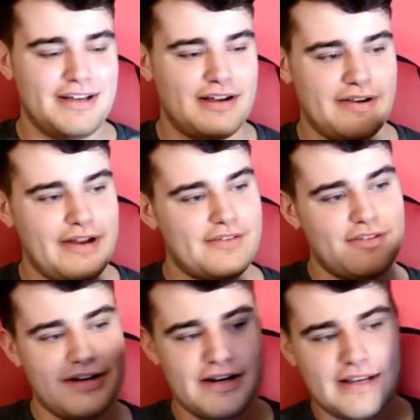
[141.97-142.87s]
Alright, so
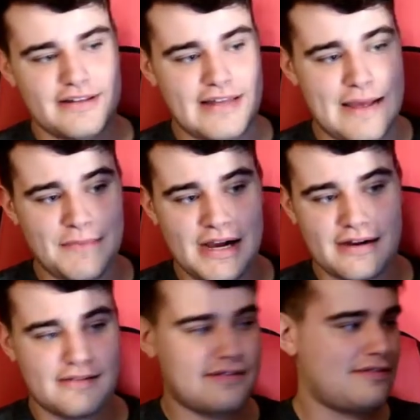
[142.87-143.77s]
then that
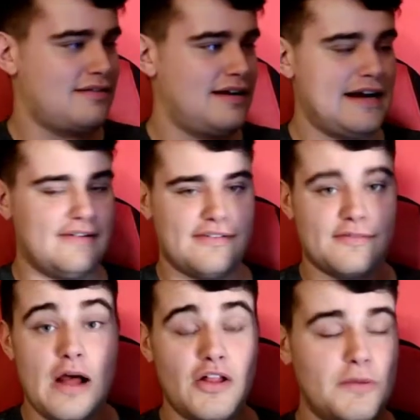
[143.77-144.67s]
box has a
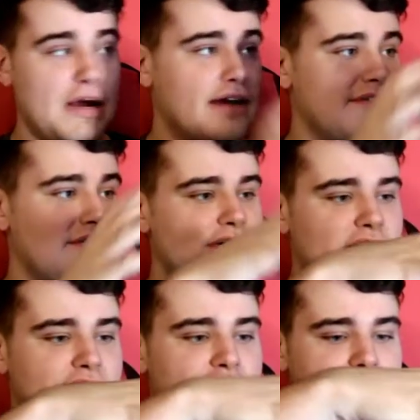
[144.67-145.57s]
smaller box
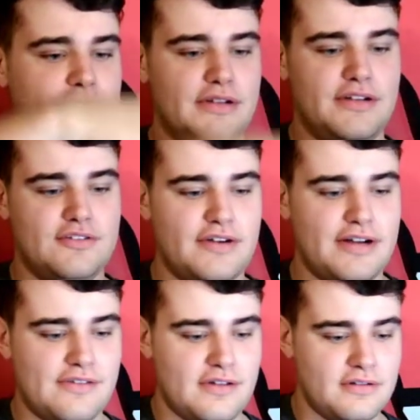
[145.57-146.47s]
inside of it.
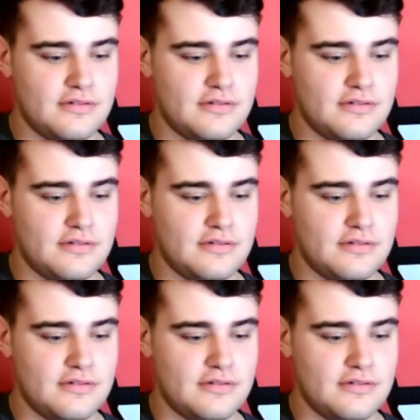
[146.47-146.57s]
Interesting.